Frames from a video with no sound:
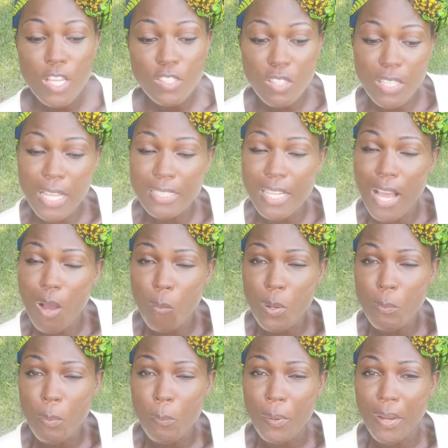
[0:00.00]
So that's how
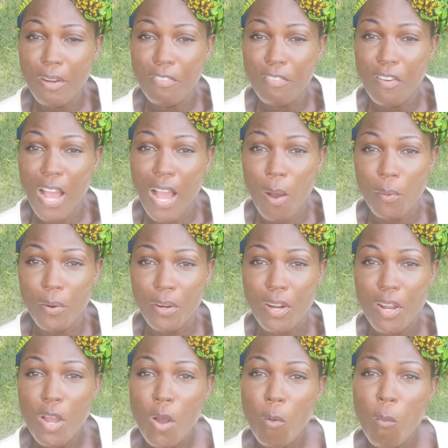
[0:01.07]
we prepared for
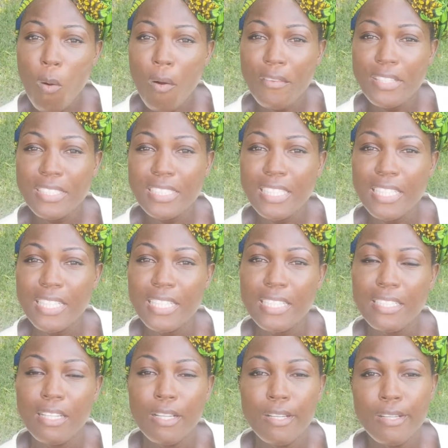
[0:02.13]
our
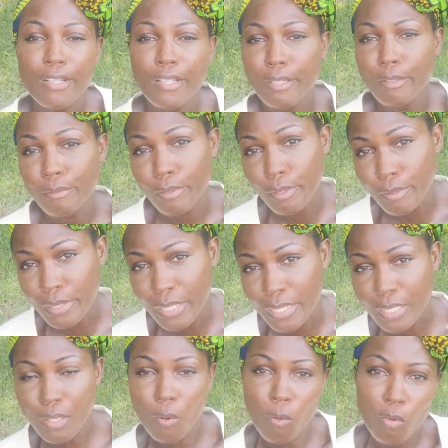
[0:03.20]
quarantine
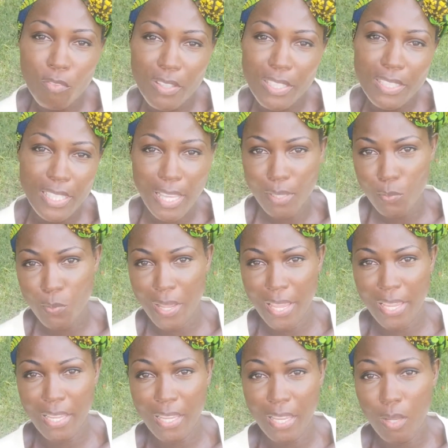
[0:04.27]
Corona COVID
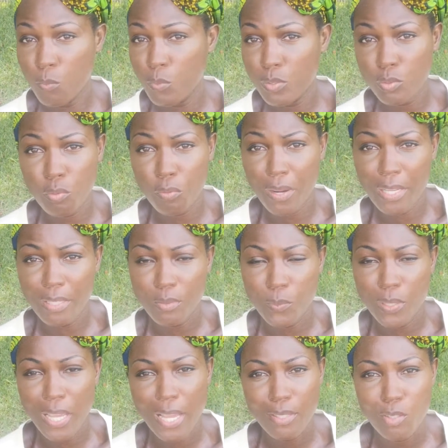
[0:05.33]
getaway. It was great.
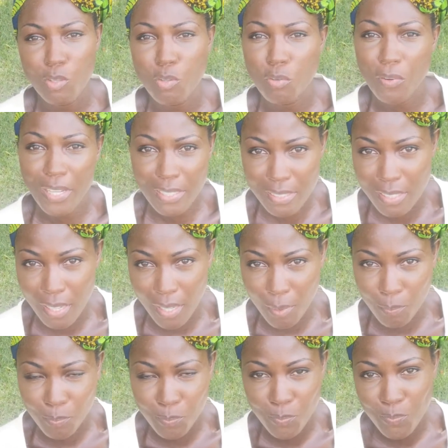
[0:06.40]
We had a great time.